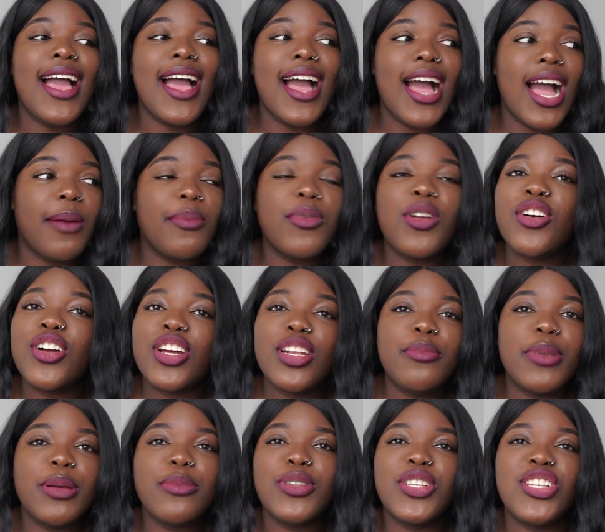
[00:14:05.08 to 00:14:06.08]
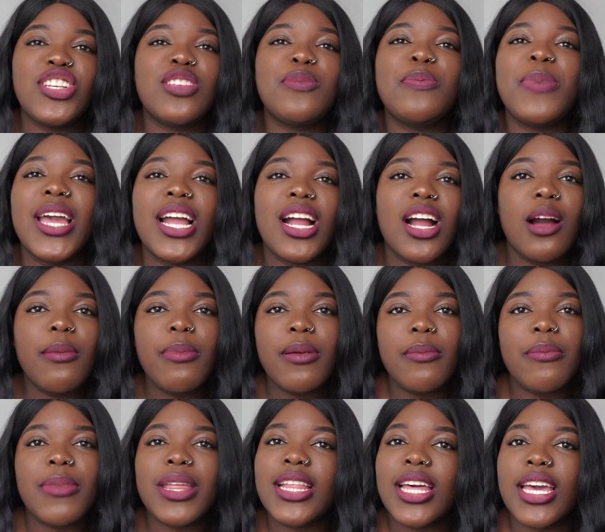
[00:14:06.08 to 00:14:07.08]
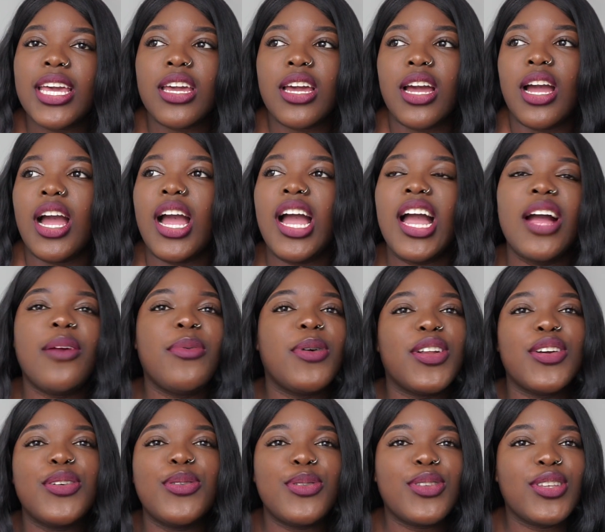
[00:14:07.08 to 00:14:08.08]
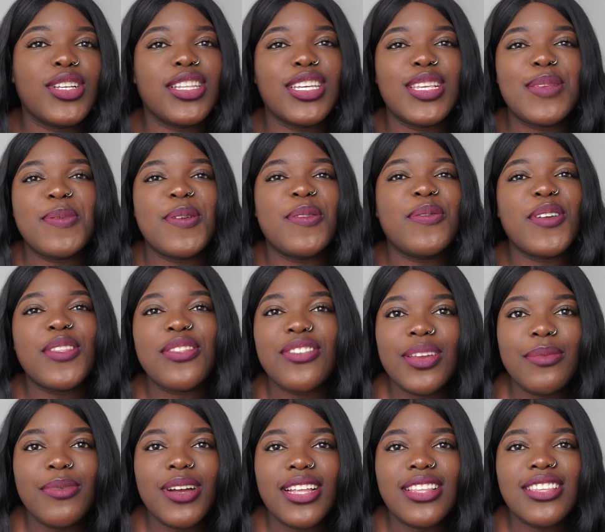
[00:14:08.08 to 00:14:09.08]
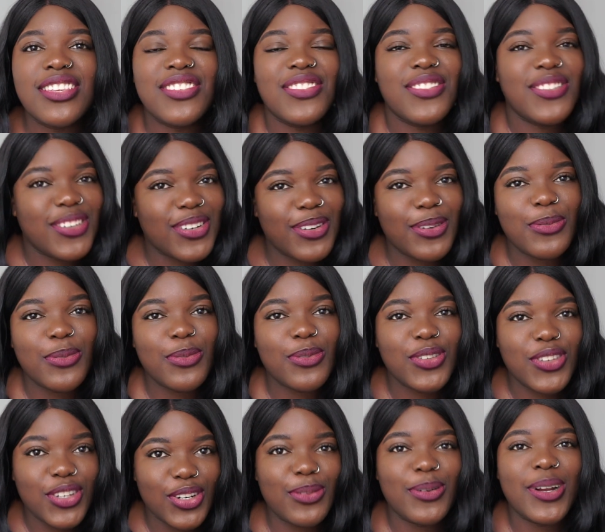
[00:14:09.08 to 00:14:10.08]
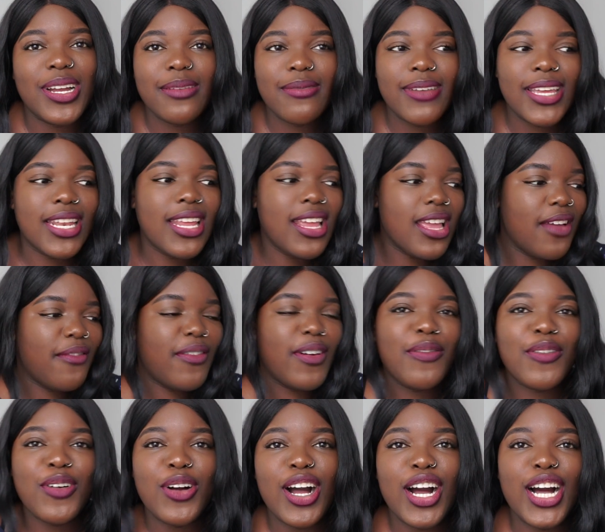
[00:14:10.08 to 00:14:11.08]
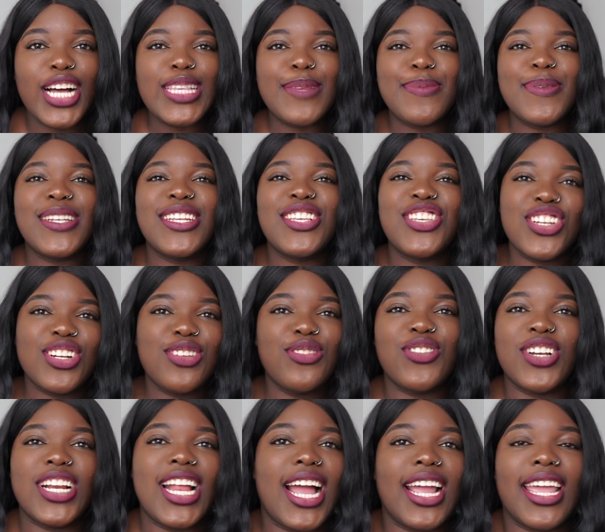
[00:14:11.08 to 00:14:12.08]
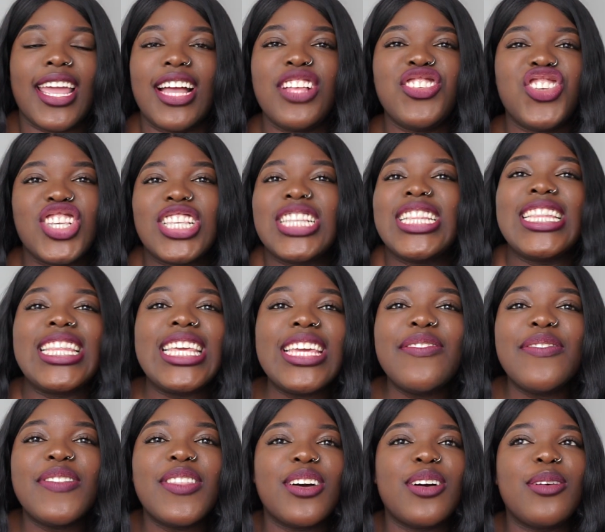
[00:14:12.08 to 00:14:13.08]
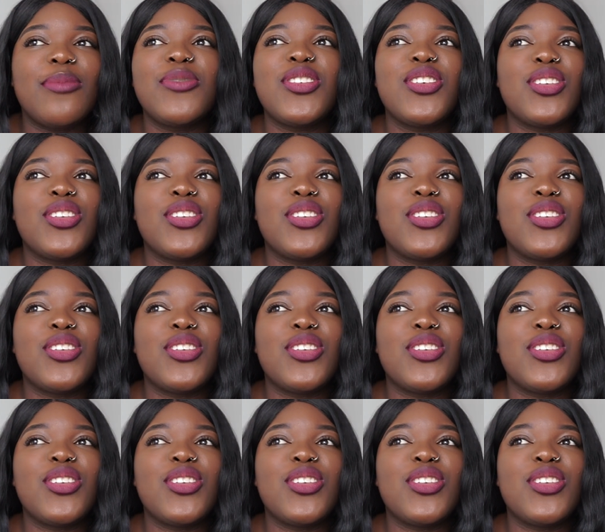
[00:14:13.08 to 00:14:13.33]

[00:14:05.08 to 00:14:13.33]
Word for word: I'm not gonna be able to just pick up and be like, I want to go to Lisbon for three months. Do you, know, do you know what I mean? If I've got a husband and children, I can't just leave them.